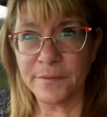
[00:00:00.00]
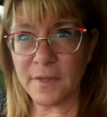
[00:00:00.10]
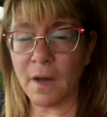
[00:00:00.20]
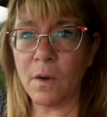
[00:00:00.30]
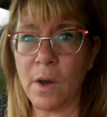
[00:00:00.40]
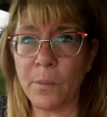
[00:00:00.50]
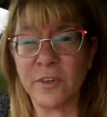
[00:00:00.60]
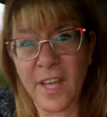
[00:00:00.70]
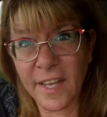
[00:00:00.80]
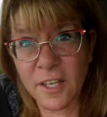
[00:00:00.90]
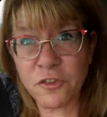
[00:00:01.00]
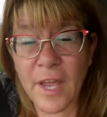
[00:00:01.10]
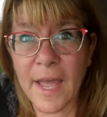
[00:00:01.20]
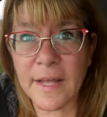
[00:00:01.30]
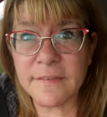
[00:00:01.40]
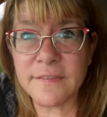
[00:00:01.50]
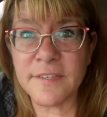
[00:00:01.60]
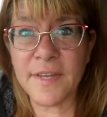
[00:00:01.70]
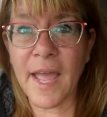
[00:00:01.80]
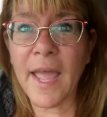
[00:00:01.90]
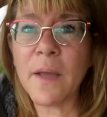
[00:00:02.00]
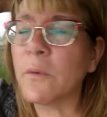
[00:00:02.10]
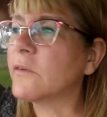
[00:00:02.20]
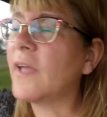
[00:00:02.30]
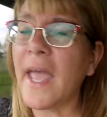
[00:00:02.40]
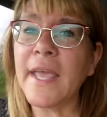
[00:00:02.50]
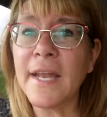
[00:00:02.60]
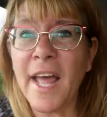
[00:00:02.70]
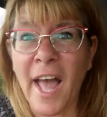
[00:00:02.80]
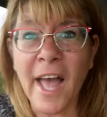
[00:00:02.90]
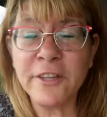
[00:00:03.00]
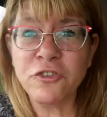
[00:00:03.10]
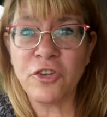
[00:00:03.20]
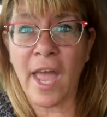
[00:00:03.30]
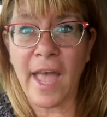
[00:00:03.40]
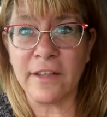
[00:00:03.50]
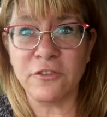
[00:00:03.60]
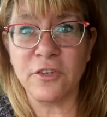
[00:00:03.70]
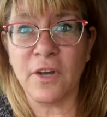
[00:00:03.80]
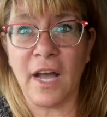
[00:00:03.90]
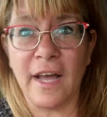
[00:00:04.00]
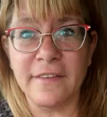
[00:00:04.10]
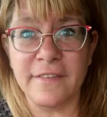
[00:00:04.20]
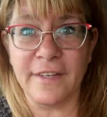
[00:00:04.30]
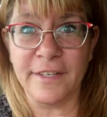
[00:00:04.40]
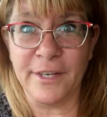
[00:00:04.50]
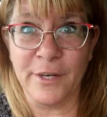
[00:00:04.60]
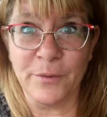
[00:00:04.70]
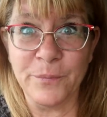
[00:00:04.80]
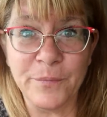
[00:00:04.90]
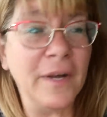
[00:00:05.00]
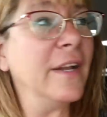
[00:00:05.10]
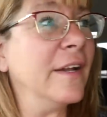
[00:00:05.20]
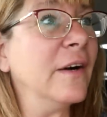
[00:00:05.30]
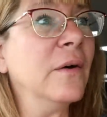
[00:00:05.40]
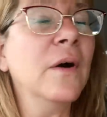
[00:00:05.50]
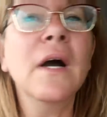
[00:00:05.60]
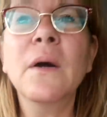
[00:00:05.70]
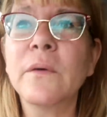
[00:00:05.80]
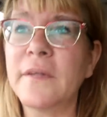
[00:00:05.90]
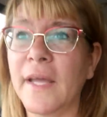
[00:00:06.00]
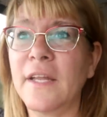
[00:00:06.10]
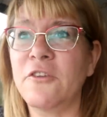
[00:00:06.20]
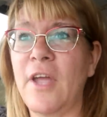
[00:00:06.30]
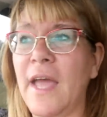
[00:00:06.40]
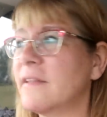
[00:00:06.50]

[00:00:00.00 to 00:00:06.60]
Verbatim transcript: So uh, we're taking a chance. Today we're taking a chance, chance. you guys. Chance. I know. Take I know. We're taking chance.